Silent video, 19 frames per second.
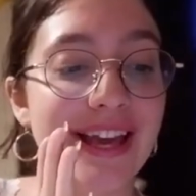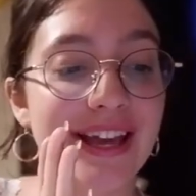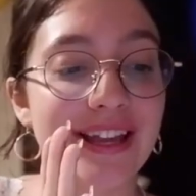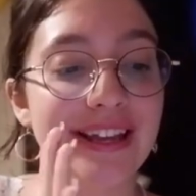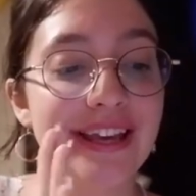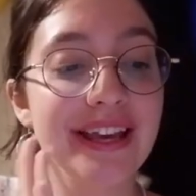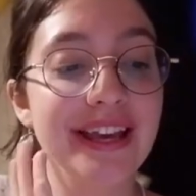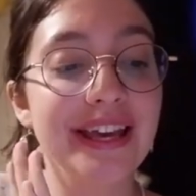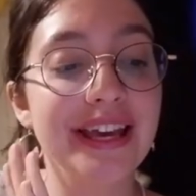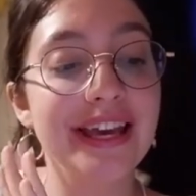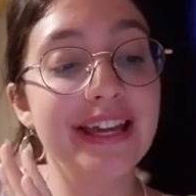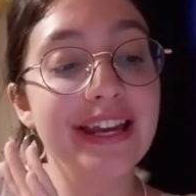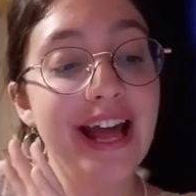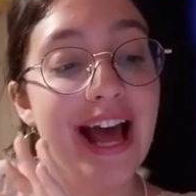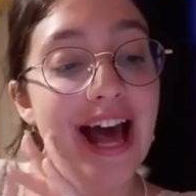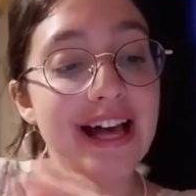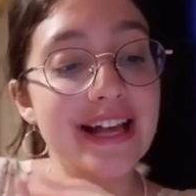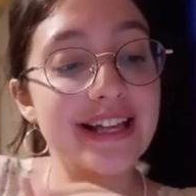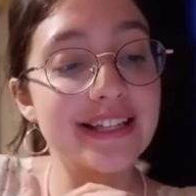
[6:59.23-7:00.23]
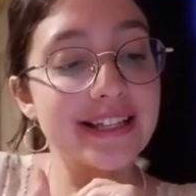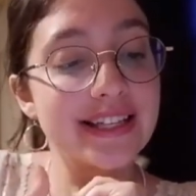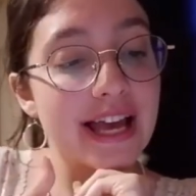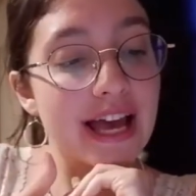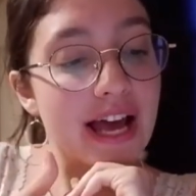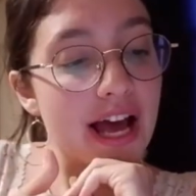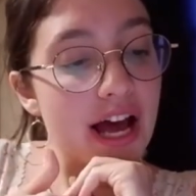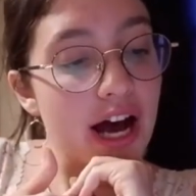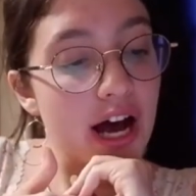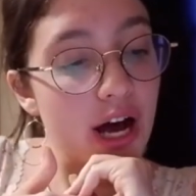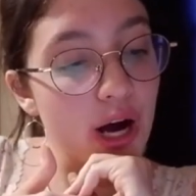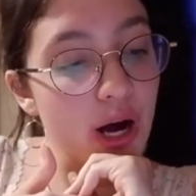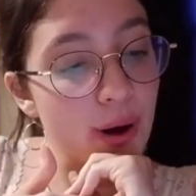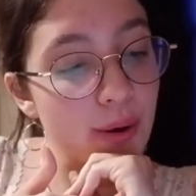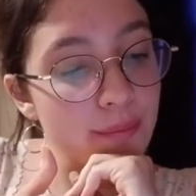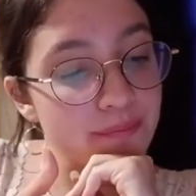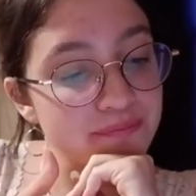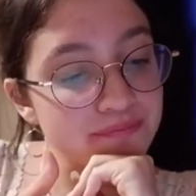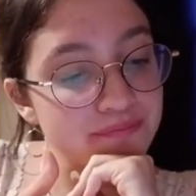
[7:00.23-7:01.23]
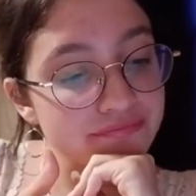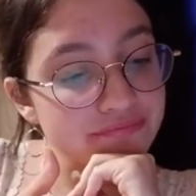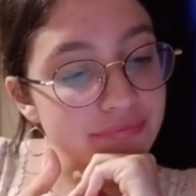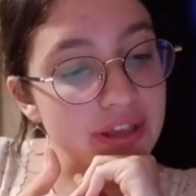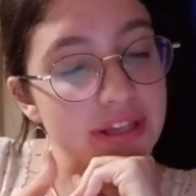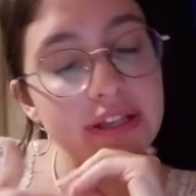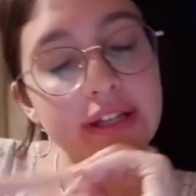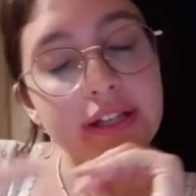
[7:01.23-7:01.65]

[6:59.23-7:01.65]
and it has um,